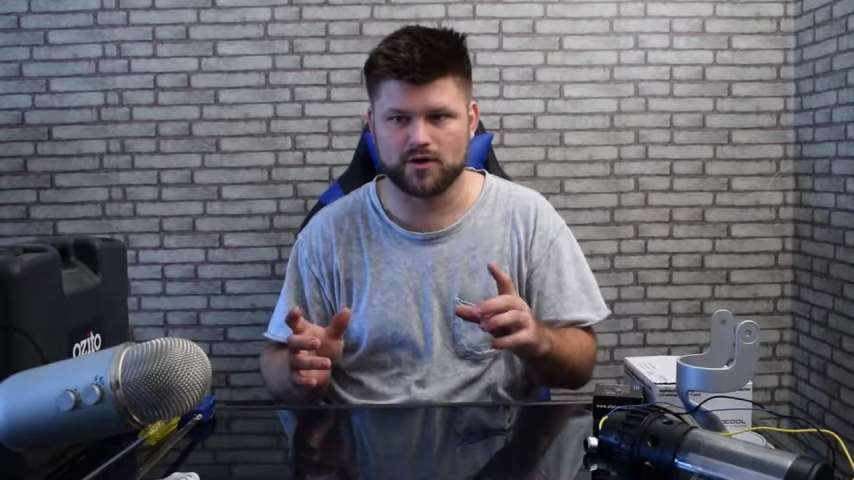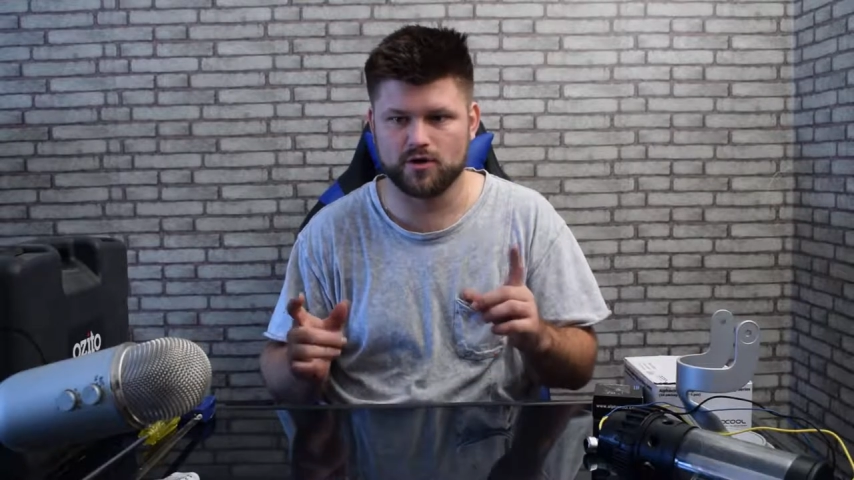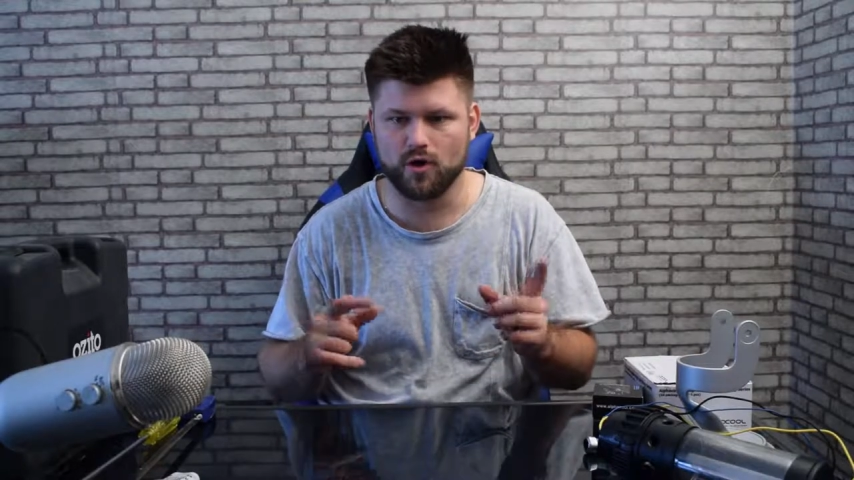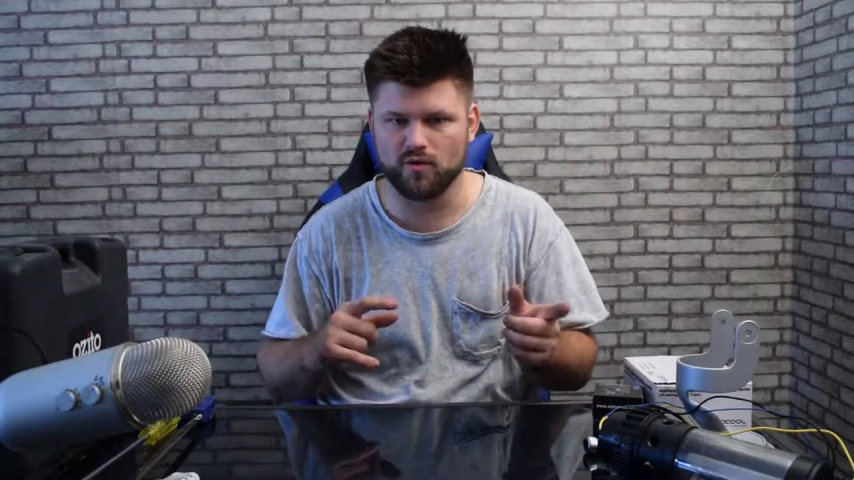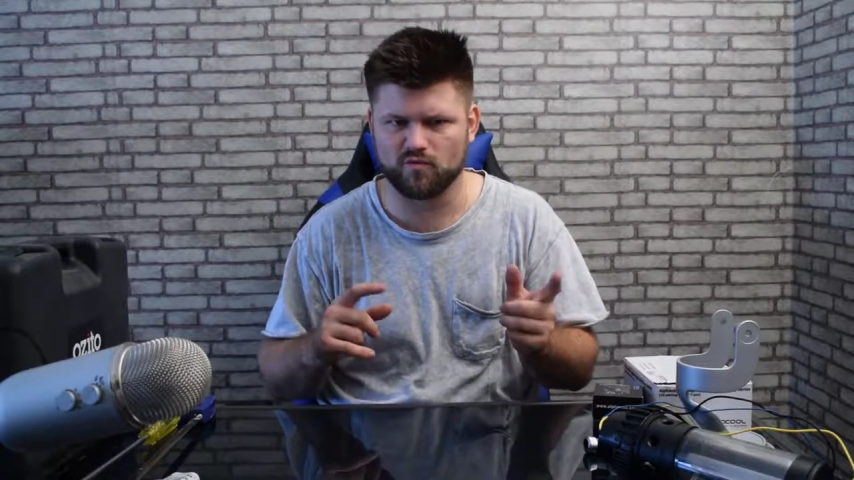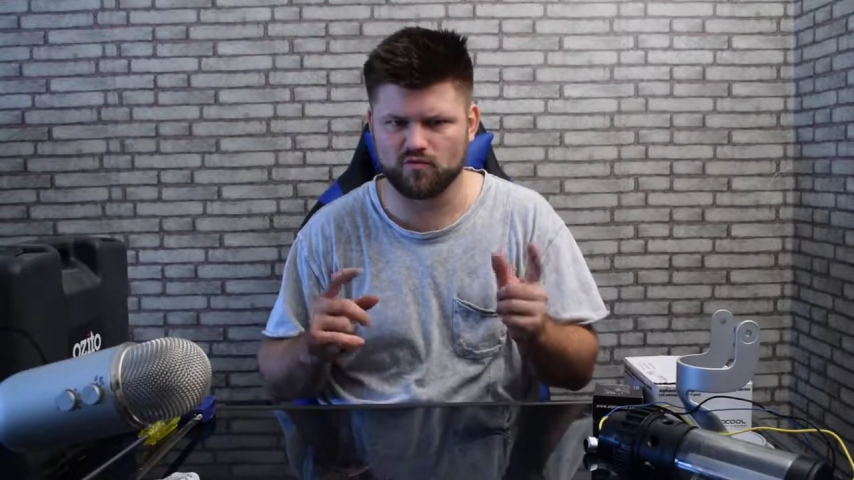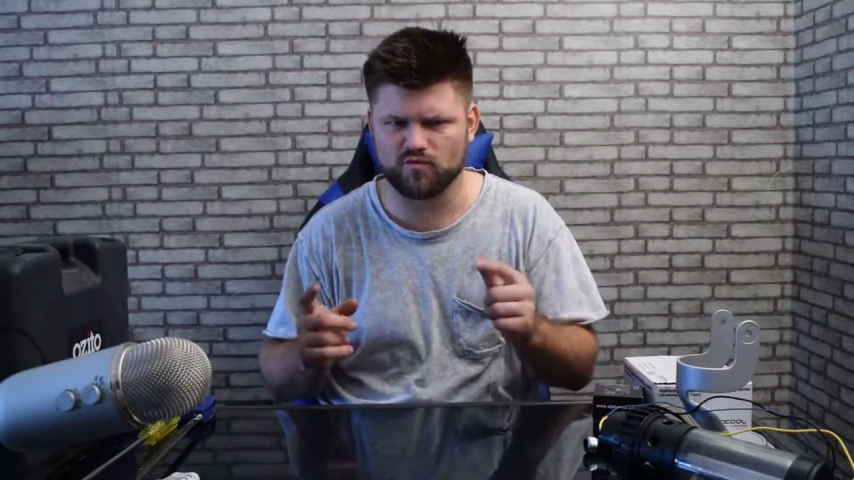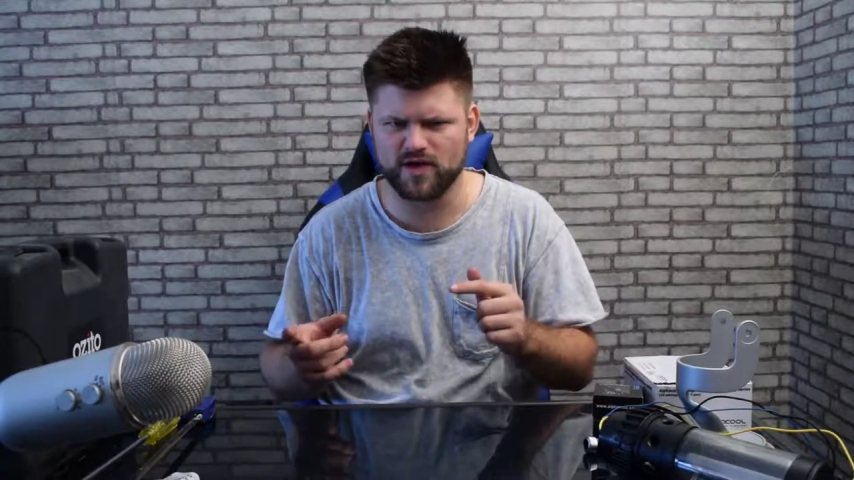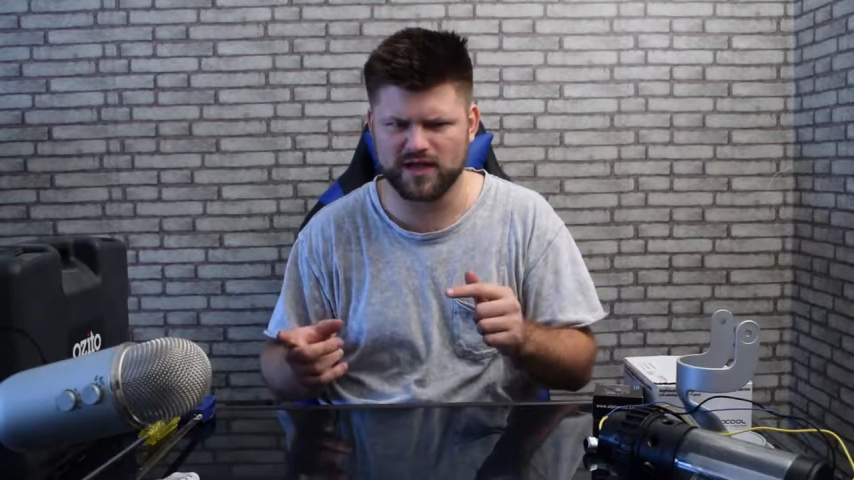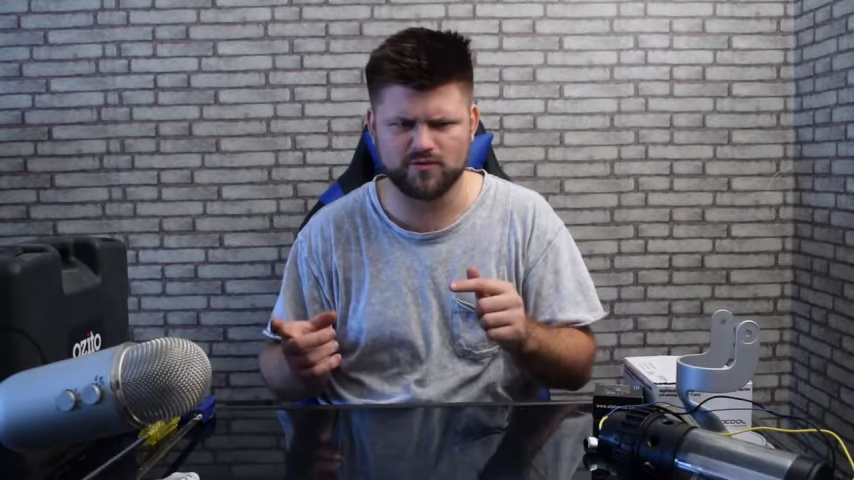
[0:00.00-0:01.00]
not
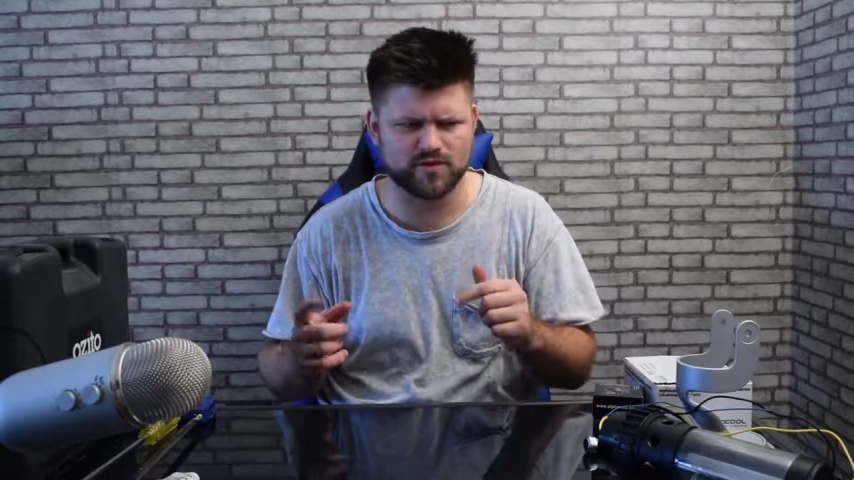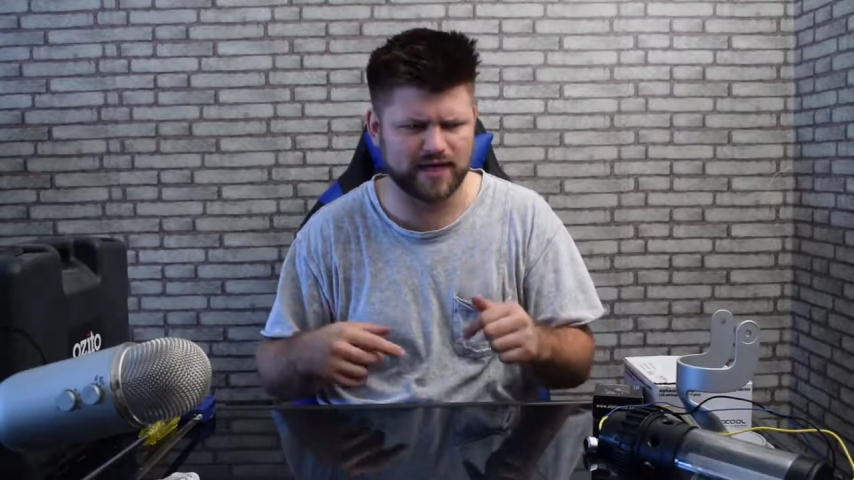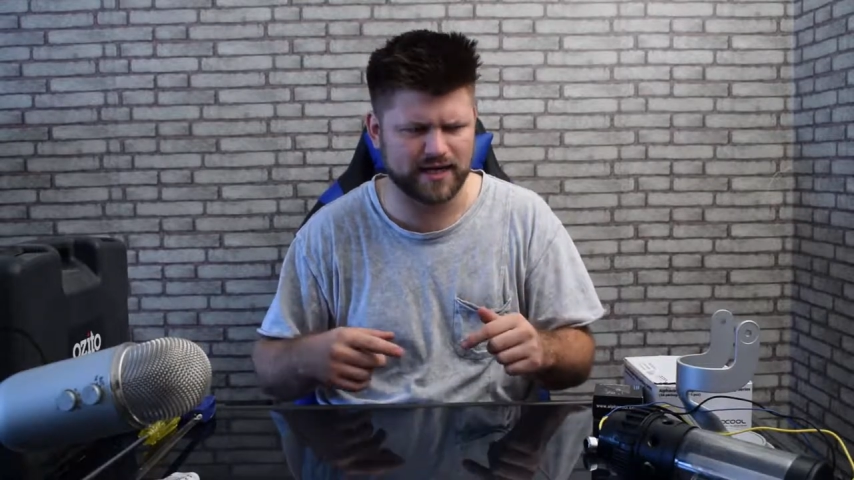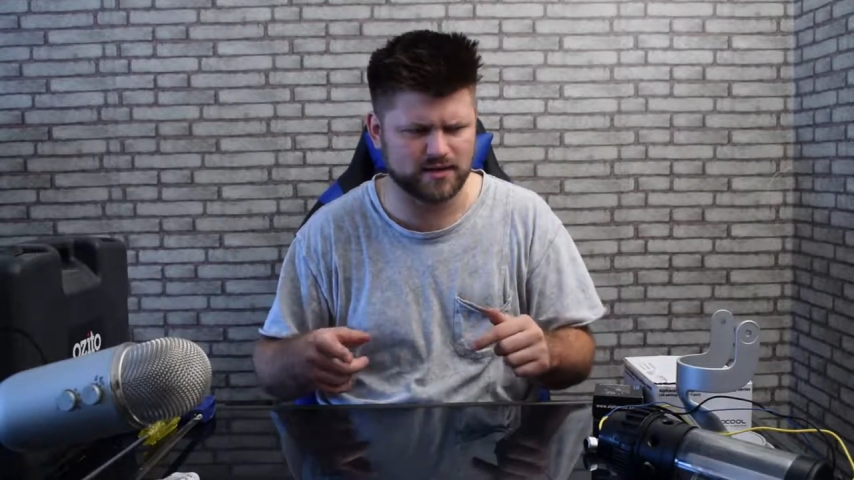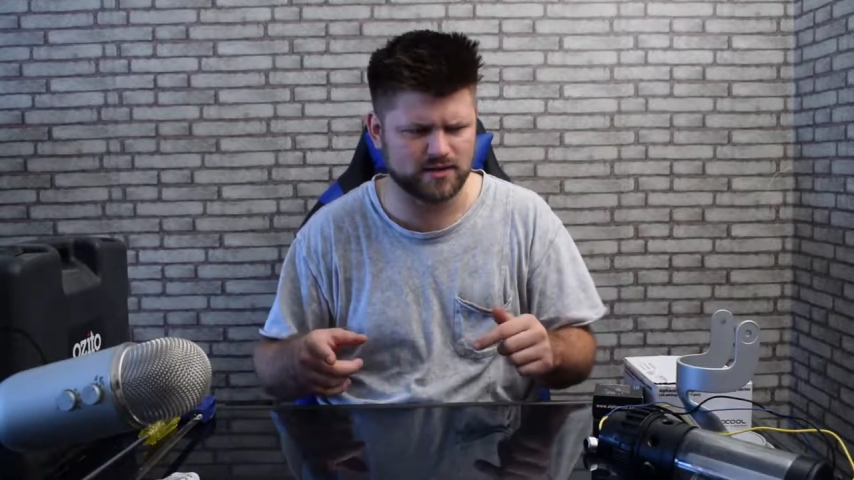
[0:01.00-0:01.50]
really related